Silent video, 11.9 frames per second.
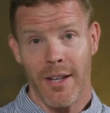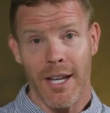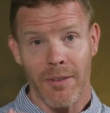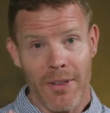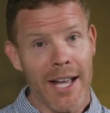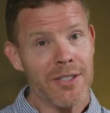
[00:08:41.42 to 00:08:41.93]

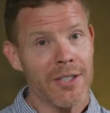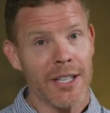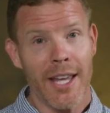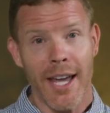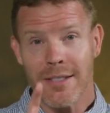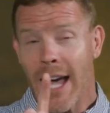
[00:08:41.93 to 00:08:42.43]
If that's the
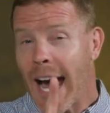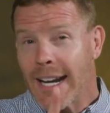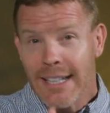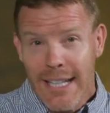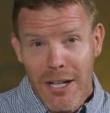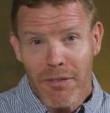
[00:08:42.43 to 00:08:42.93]
case,
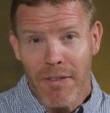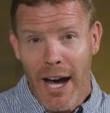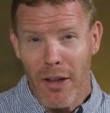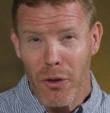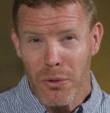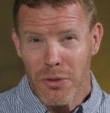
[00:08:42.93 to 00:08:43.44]

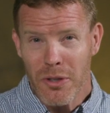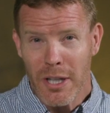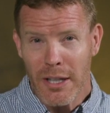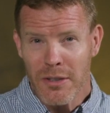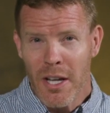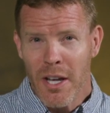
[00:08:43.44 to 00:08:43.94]
identify those
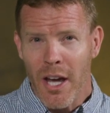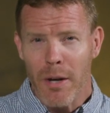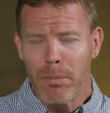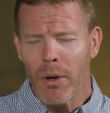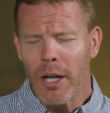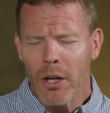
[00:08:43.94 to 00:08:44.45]
things
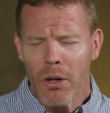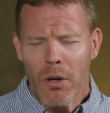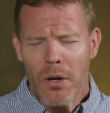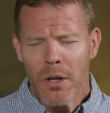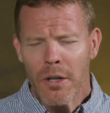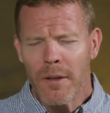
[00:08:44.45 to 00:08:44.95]
and pray,
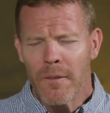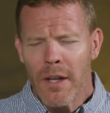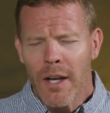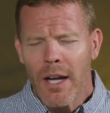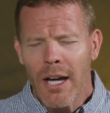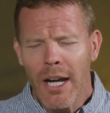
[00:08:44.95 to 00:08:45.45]
Lord,
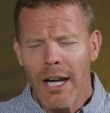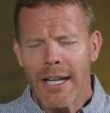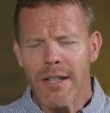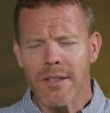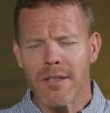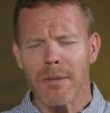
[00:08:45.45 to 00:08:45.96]

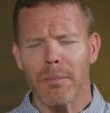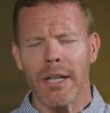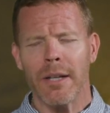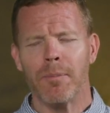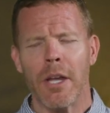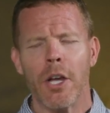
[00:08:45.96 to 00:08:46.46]
cleanse
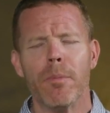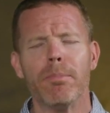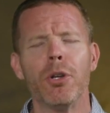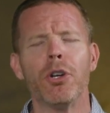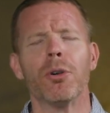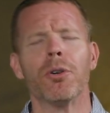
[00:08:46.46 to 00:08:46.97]
me,
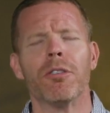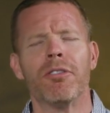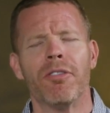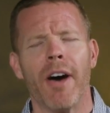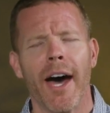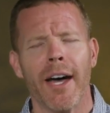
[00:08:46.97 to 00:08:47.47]

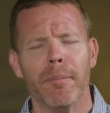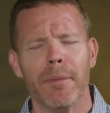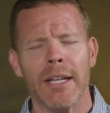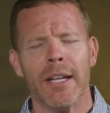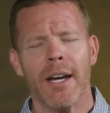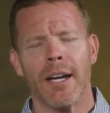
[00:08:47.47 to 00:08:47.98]
purify
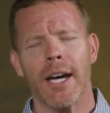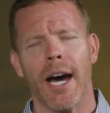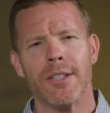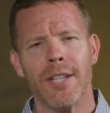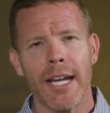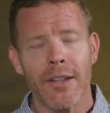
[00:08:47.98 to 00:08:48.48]
me.
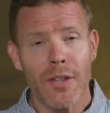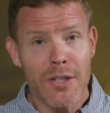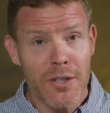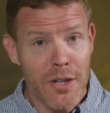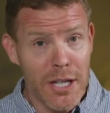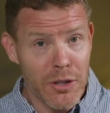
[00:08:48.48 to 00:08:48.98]
God, take
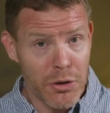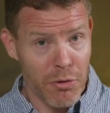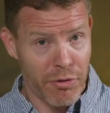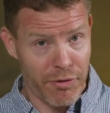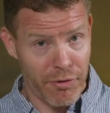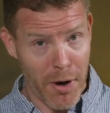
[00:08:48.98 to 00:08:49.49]
these things
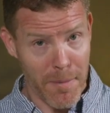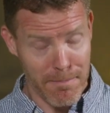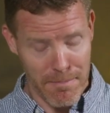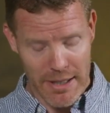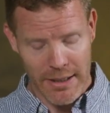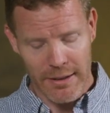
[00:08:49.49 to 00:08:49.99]

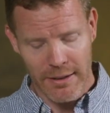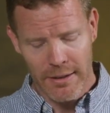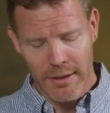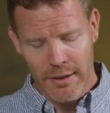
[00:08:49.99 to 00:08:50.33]
from me.